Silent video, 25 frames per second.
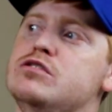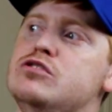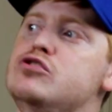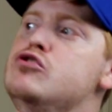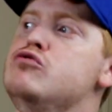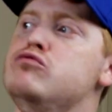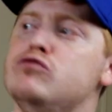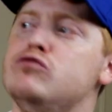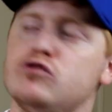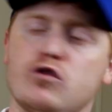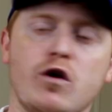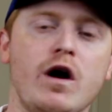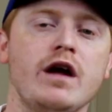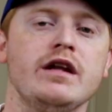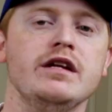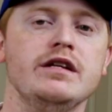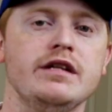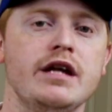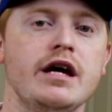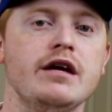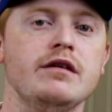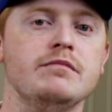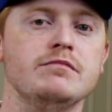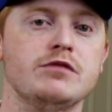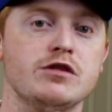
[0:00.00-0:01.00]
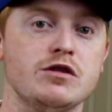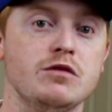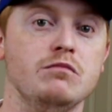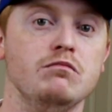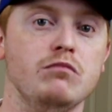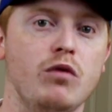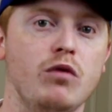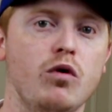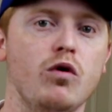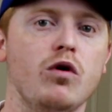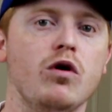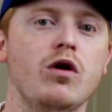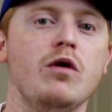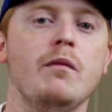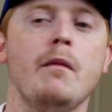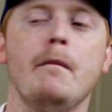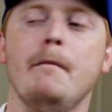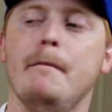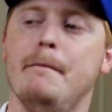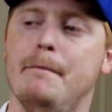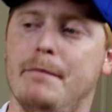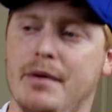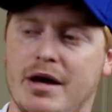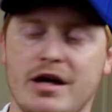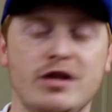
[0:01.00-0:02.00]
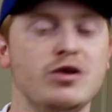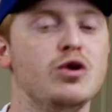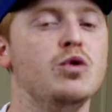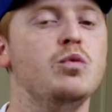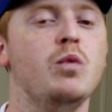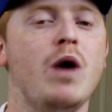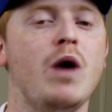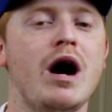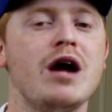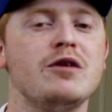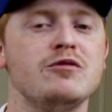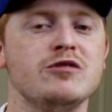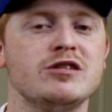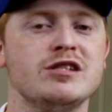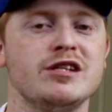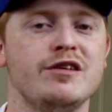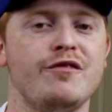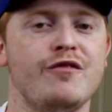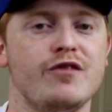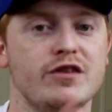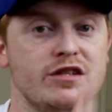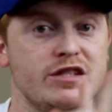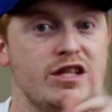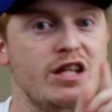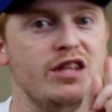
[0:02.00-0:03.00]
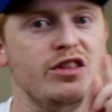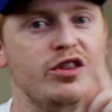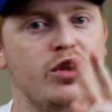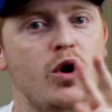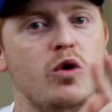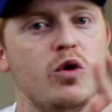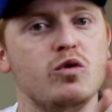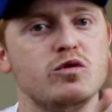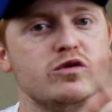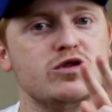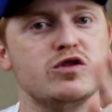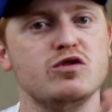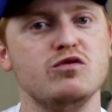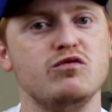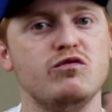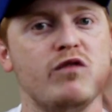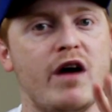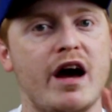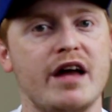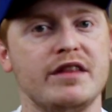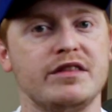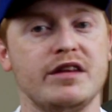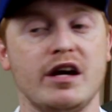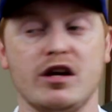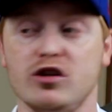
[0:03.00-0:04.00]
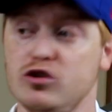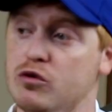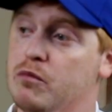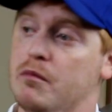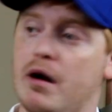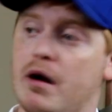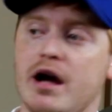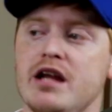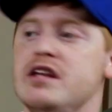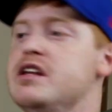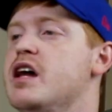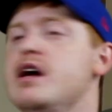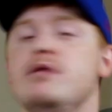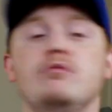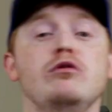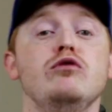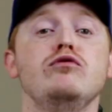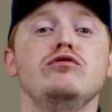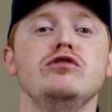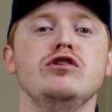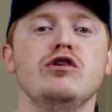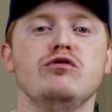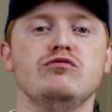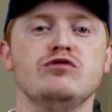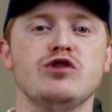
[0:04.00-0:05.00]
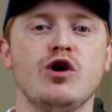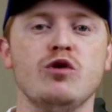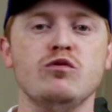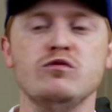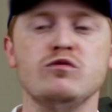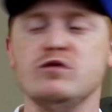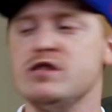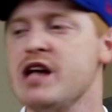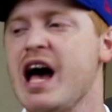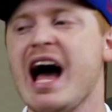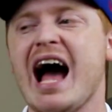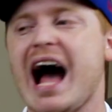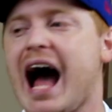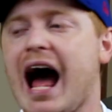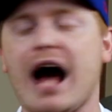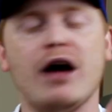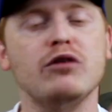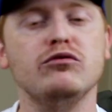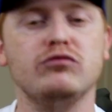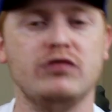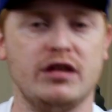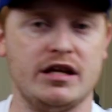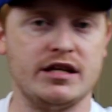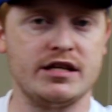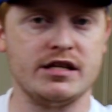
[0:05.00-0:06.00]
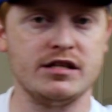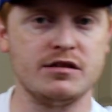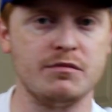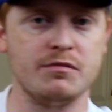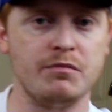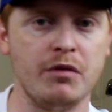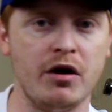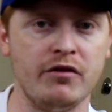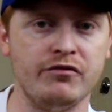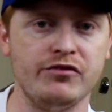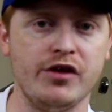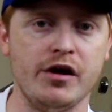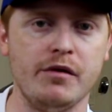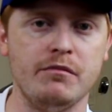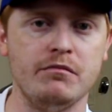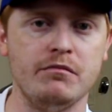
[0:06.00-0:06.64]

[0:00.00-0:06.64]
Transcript: try to name some more better wide receivers than those two right there. You might name Julio Jones. I don't think he's above them.